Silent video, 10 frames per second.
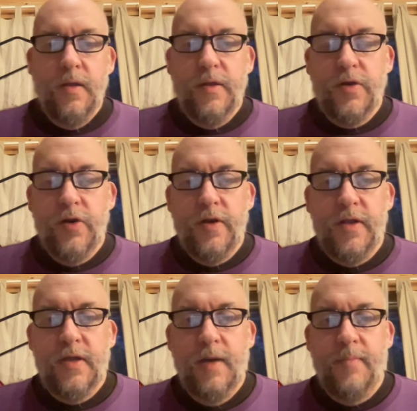The current
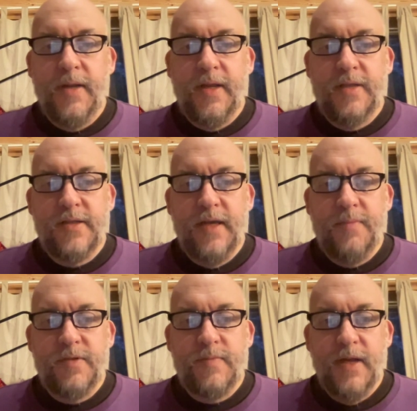incumbent is
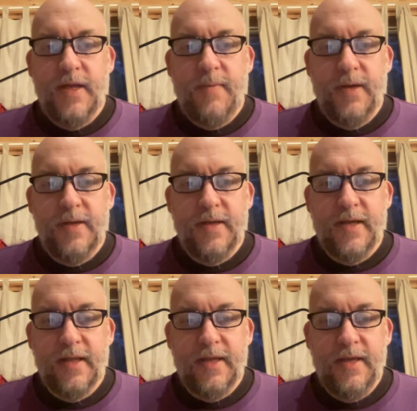named Smitty
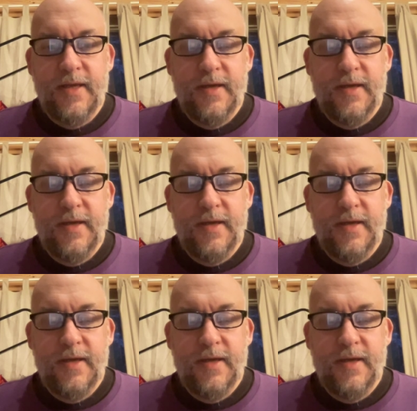Pignatelli,